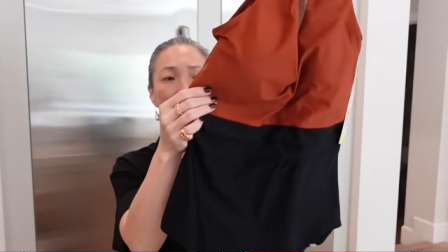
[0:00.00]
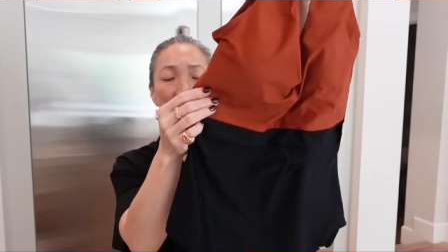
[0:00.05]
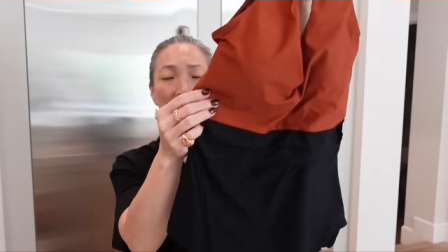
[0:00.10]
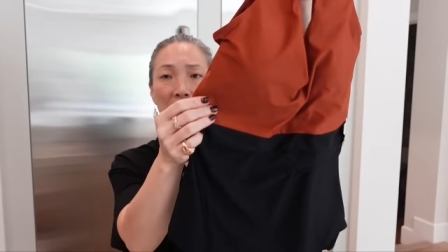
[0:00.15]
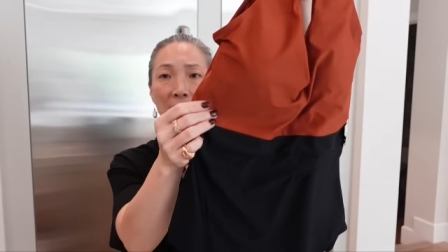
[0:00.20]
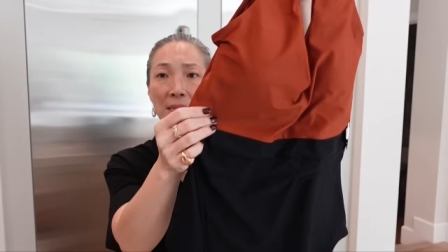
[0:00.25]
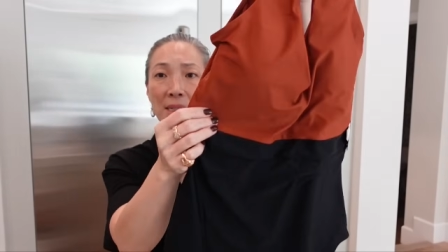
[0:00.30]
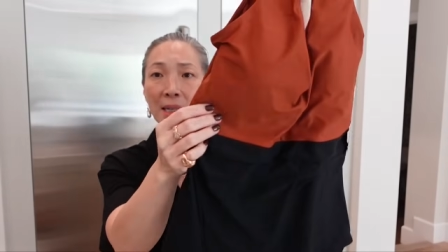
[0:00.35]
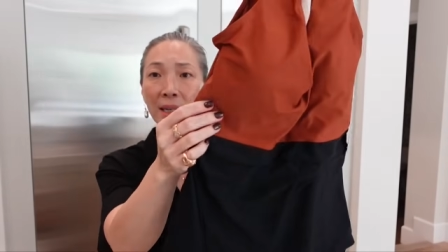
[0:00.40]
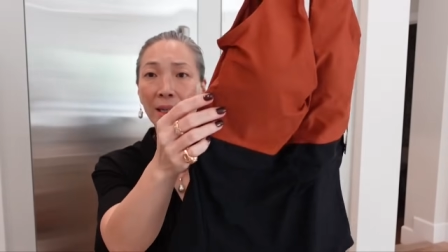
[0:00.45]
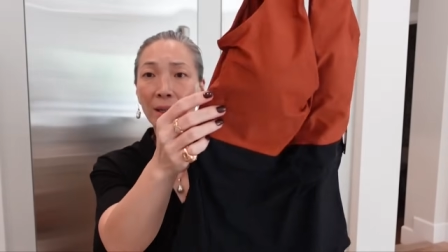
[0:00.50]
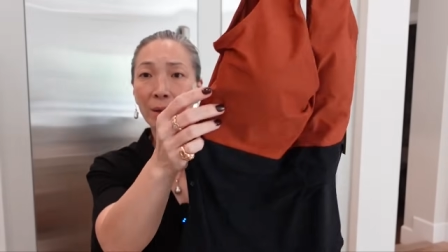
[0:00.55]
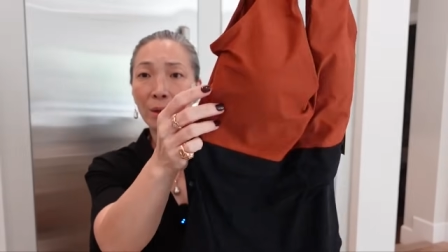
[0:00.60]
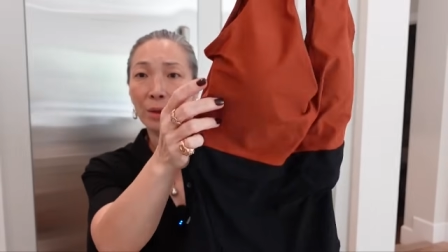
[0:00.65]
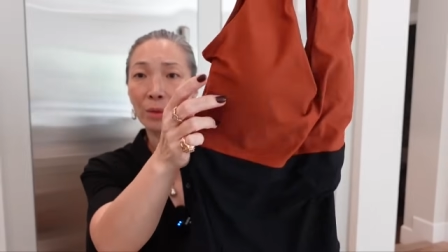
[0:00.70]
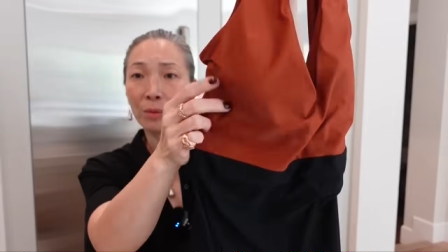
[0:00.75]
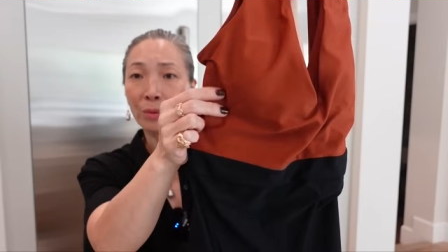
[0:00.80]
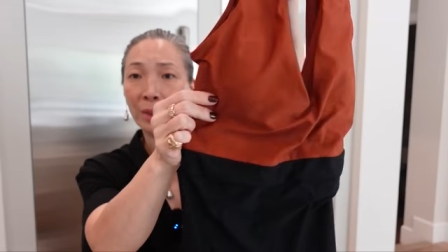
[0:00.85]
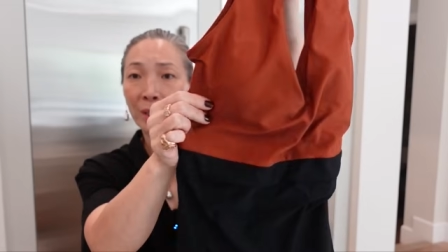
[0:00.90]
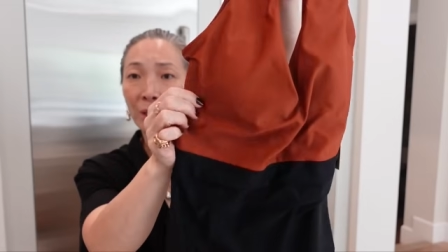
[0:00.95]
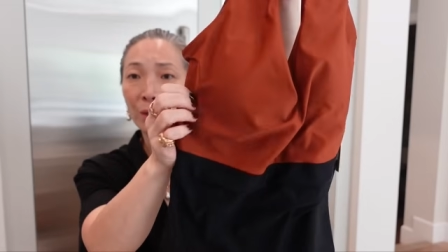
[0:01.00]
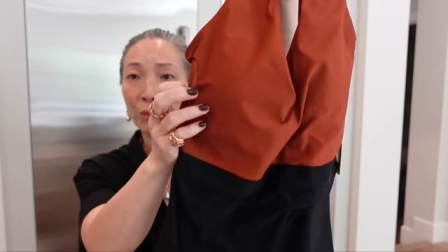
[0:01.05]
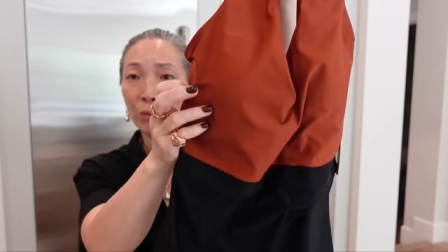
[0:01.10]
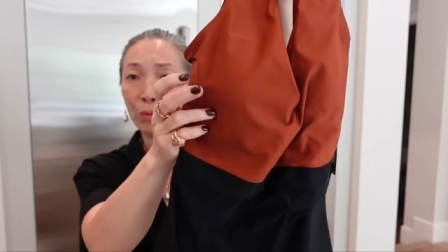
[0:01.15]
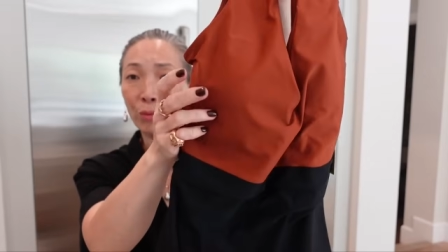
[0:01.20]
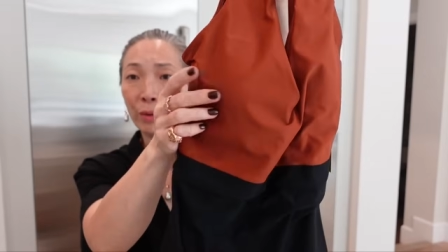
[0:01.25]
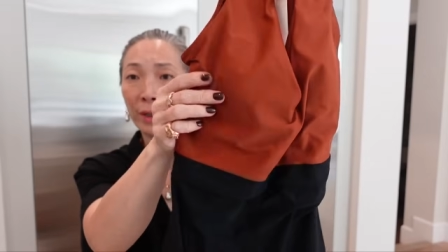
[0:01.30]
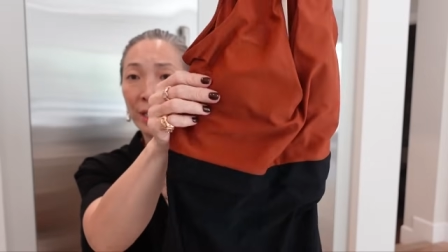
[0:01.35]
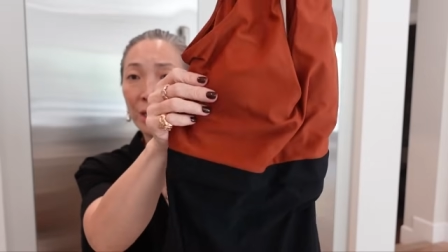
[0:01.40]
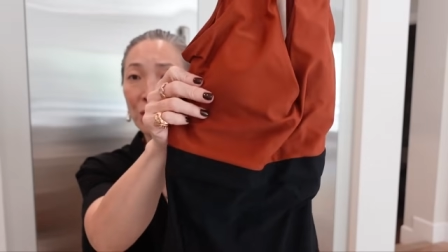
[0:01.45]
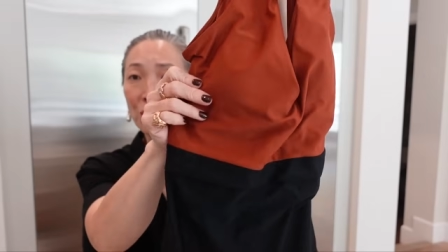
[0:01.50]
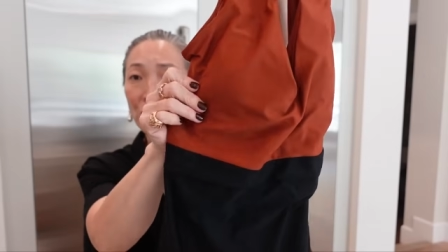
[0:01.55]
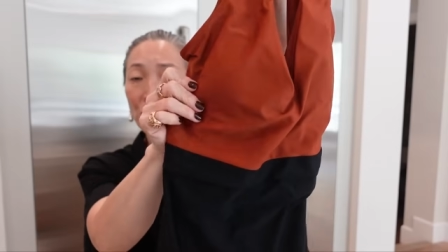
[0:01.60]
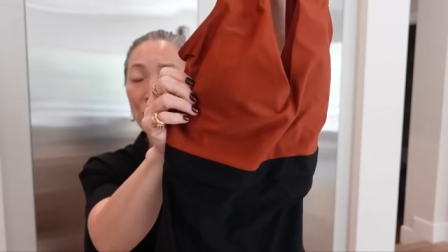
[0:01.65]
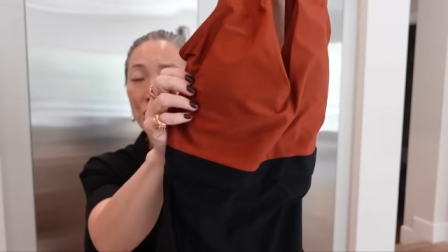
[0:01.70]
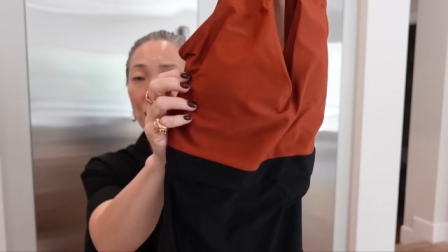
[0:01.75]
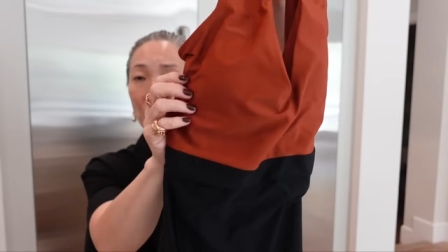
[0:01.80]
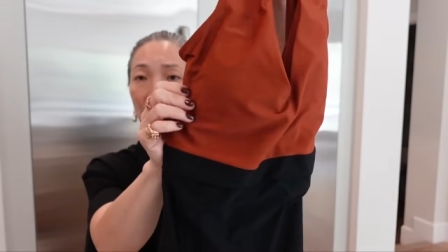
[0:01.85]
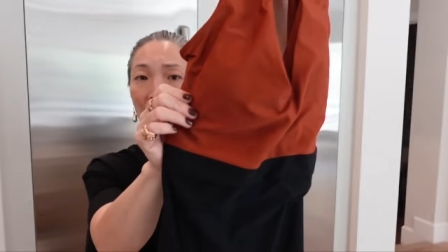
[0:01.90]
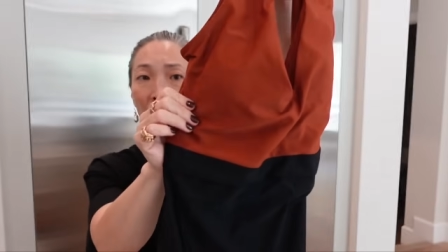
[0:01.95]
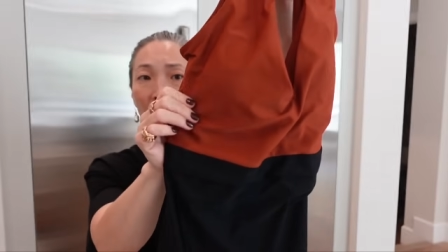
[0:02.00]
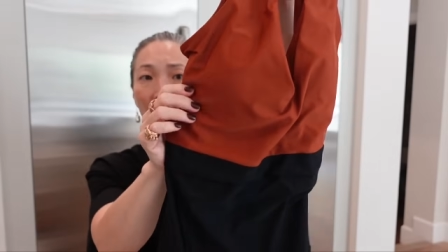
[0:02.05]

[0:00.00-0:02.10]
This is like a really rich